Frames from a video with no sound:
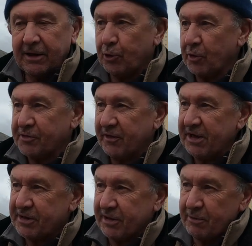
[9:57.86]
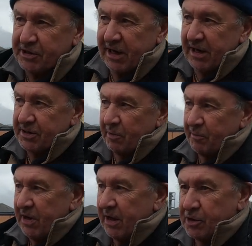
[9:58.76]
The doors for these town centres
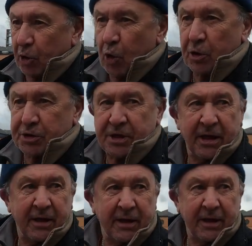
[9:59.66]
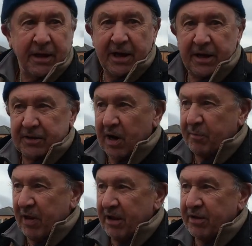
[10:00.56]
up here is closed at the
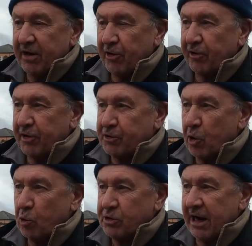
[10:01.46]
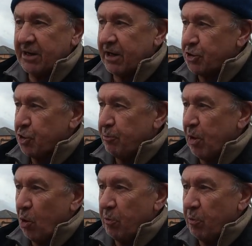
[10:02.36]
top end, at the Rothes Halls end, and they should be